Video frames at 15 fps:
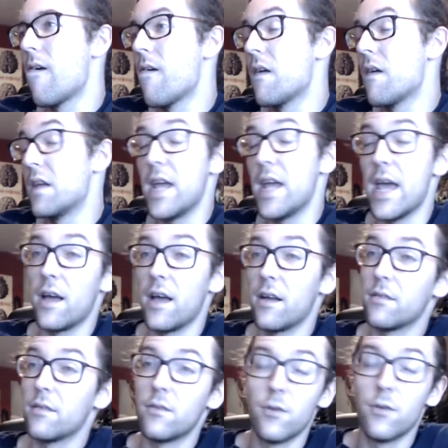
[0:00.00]
Yeah,
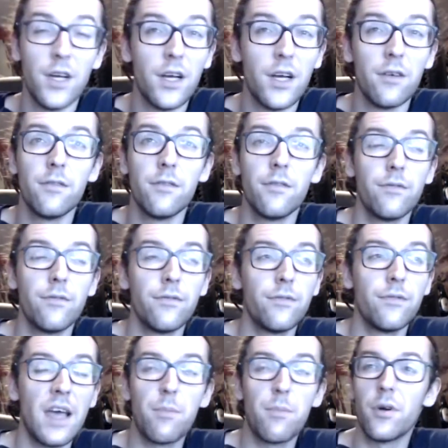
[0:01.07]
well,
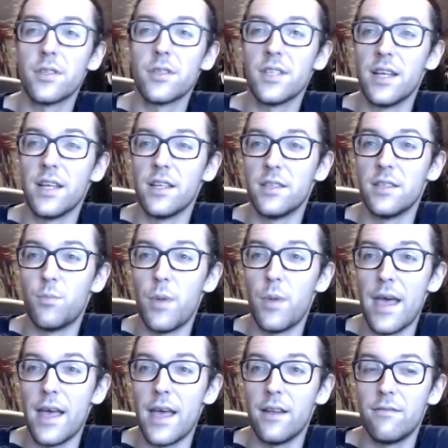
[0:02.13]
that part's not as
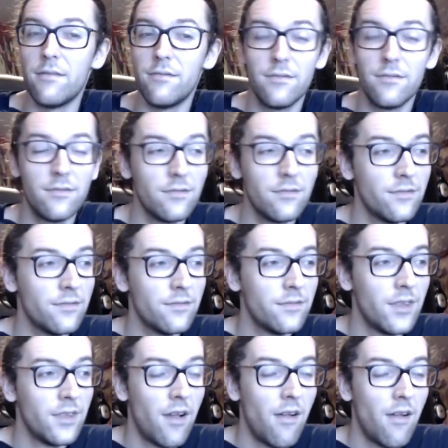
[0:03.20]
bad.
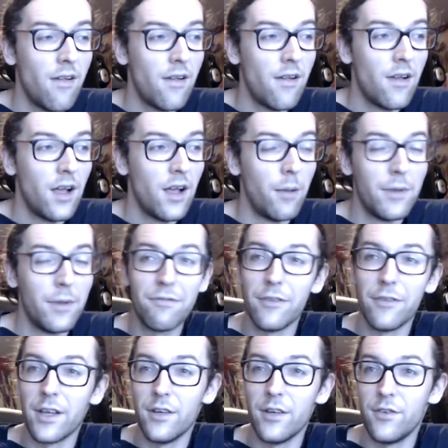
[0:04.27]
I'm
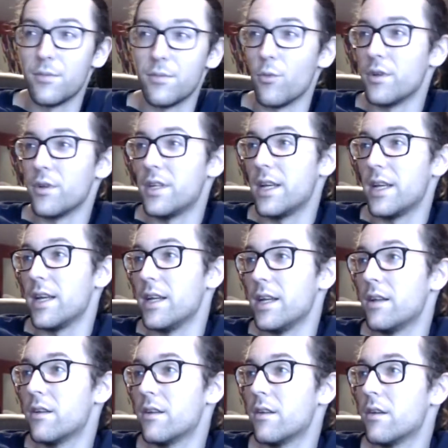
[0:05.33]
definitely gonna do some more
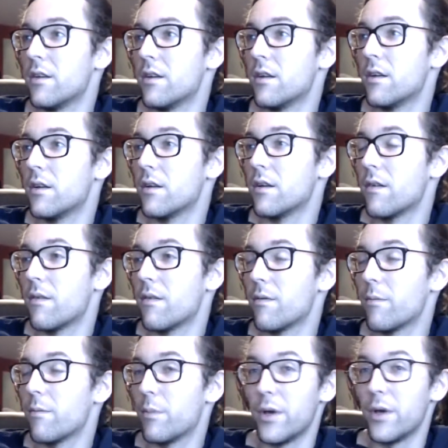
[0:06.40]
digging,
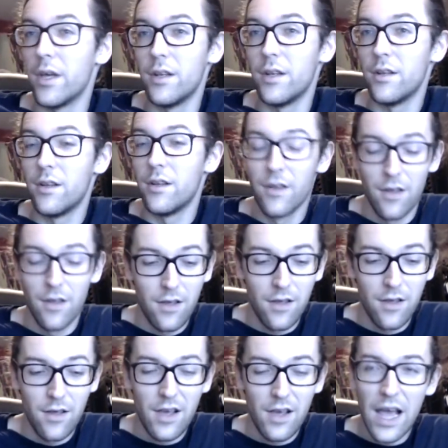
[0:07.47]
but
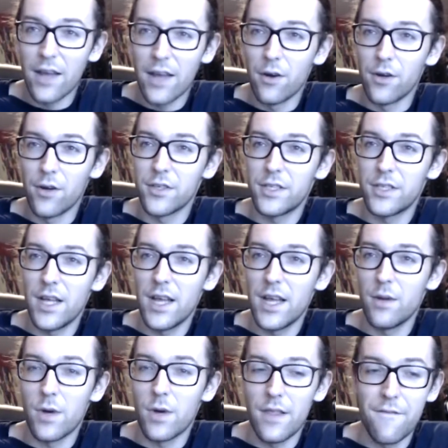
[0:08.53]
I don't
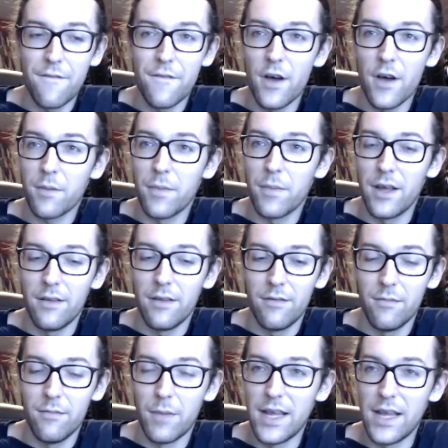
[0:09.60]
understand why the fuck my
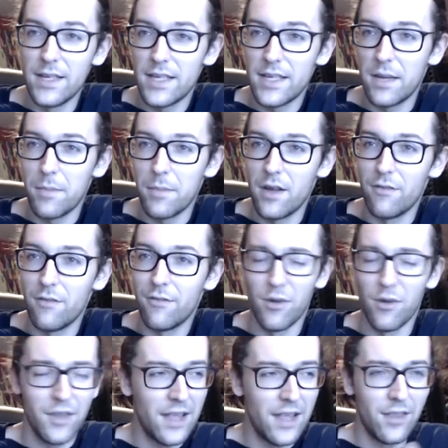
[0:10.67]
intake
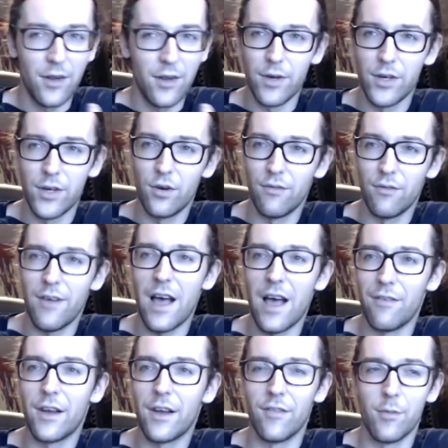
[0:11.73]
manifold and the original
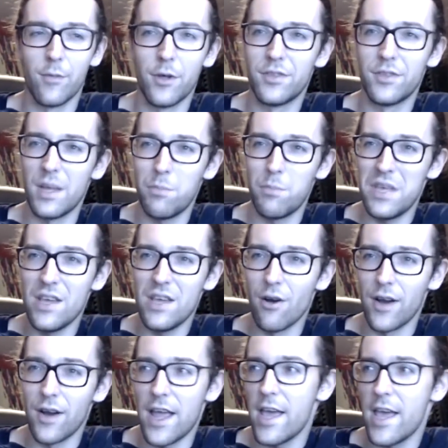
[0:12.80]
valve cover both say
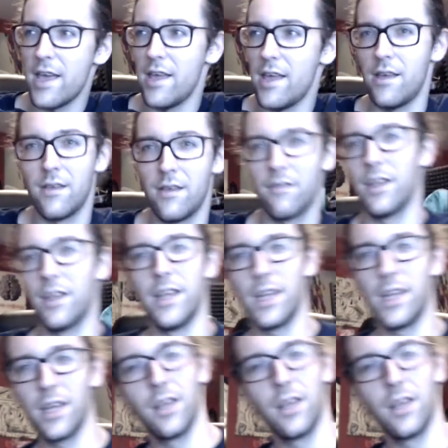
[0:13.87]
PRA. Like,